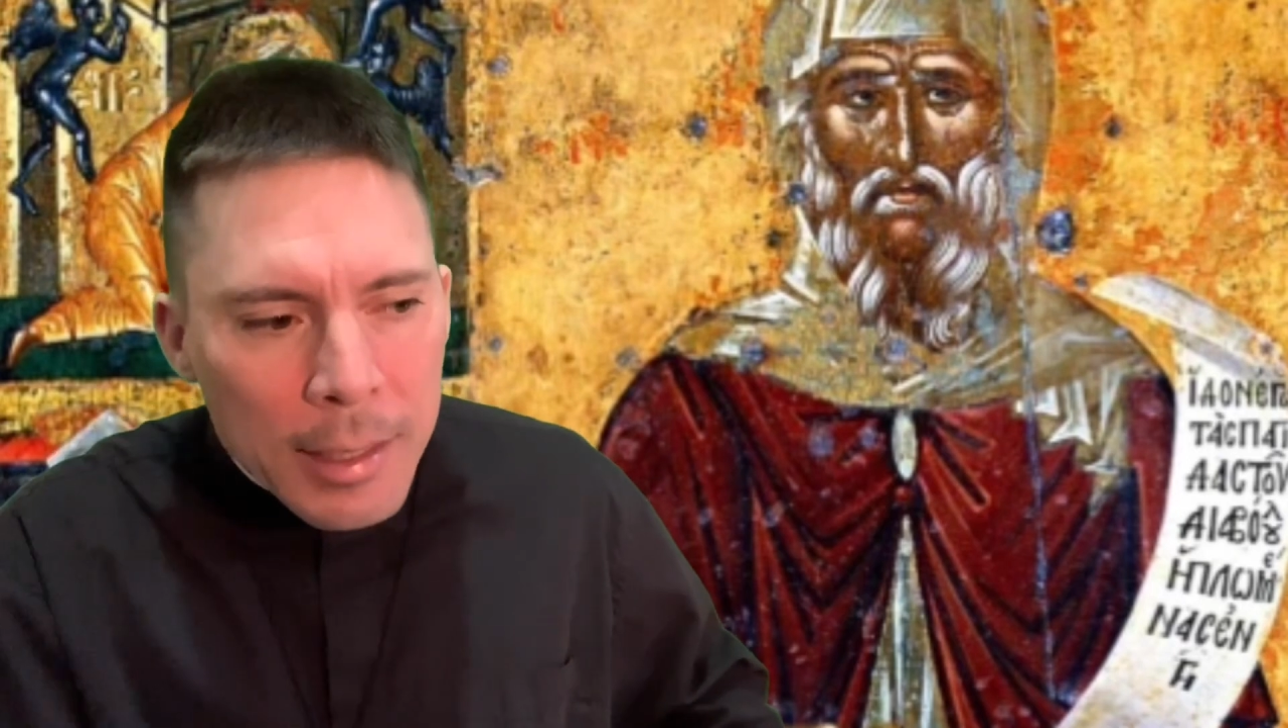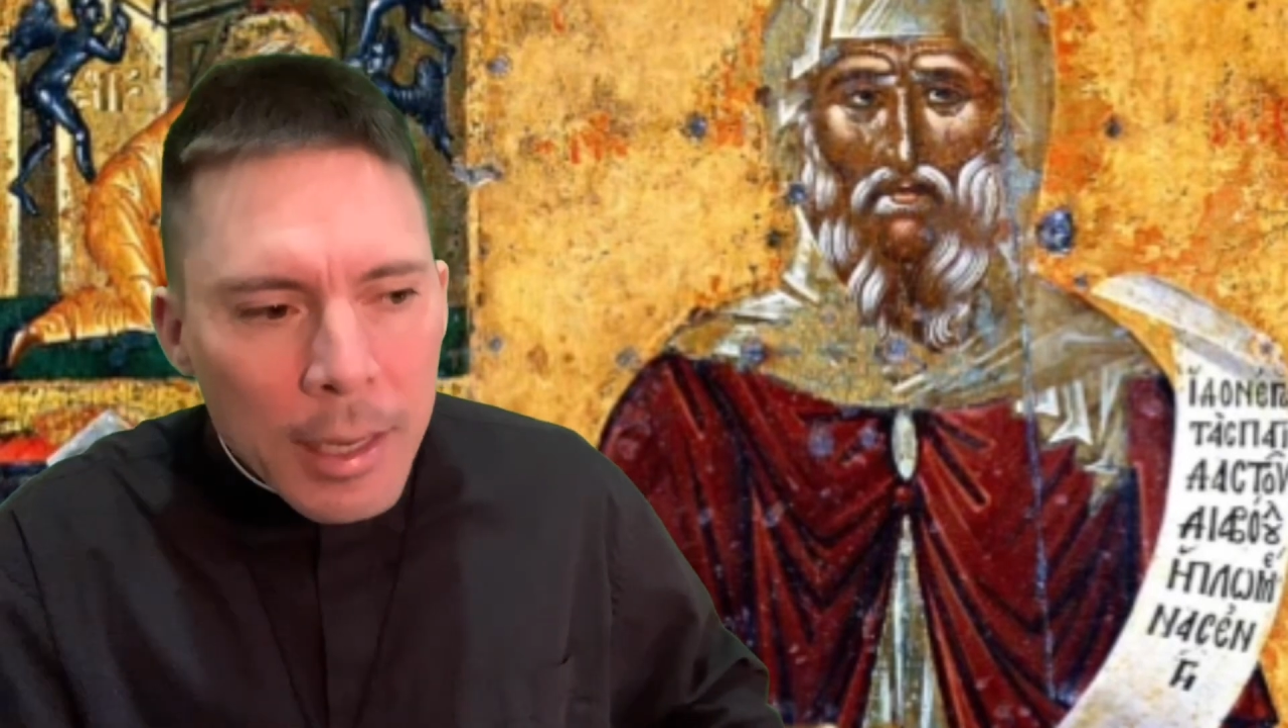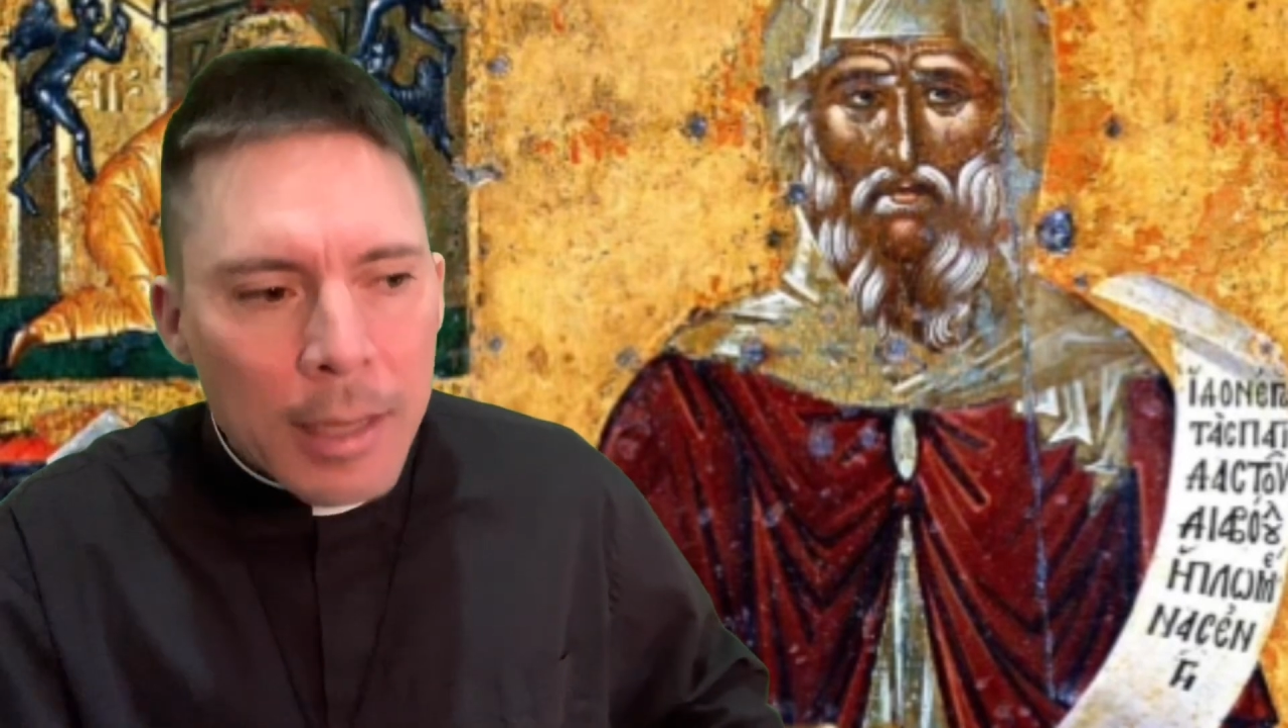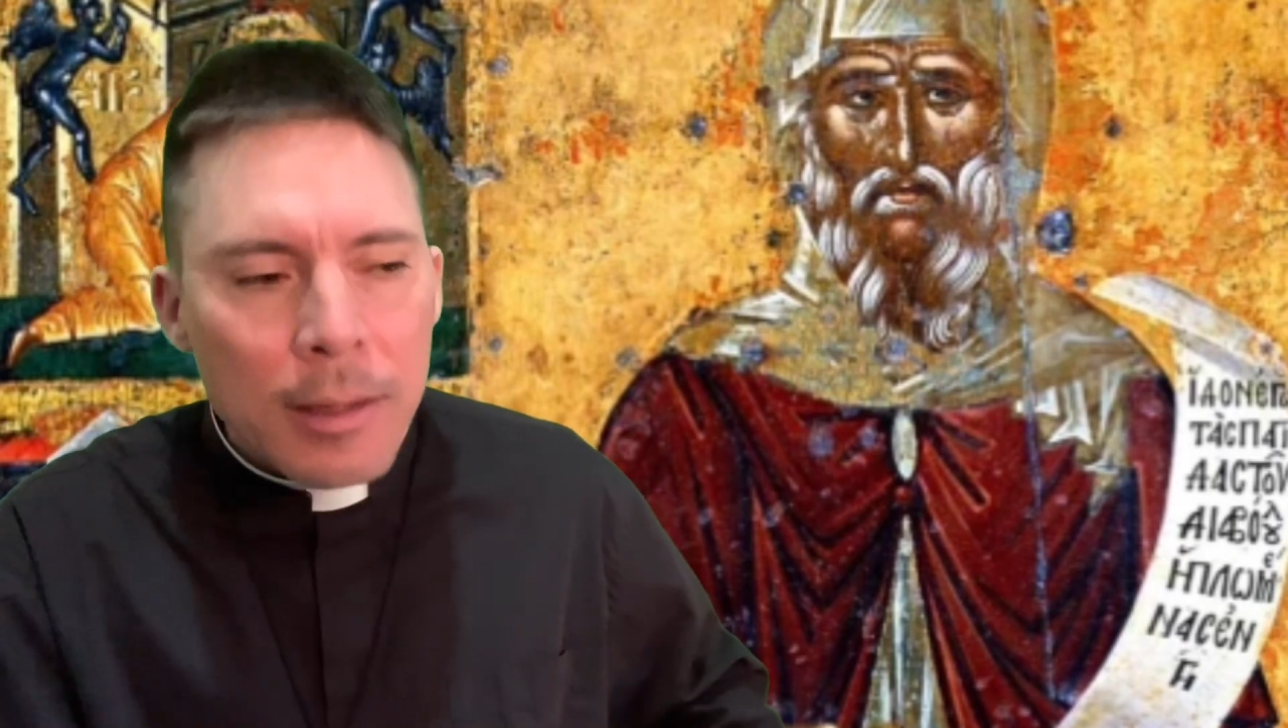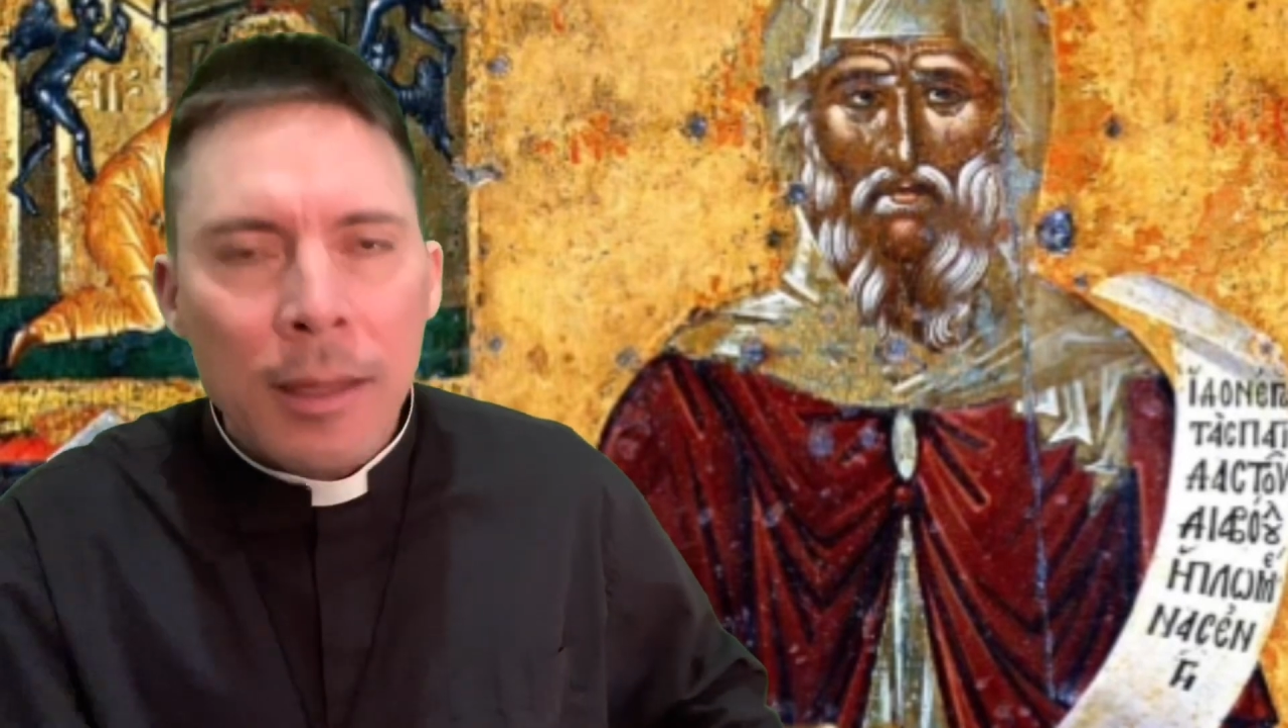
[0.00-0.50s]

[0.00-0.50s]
let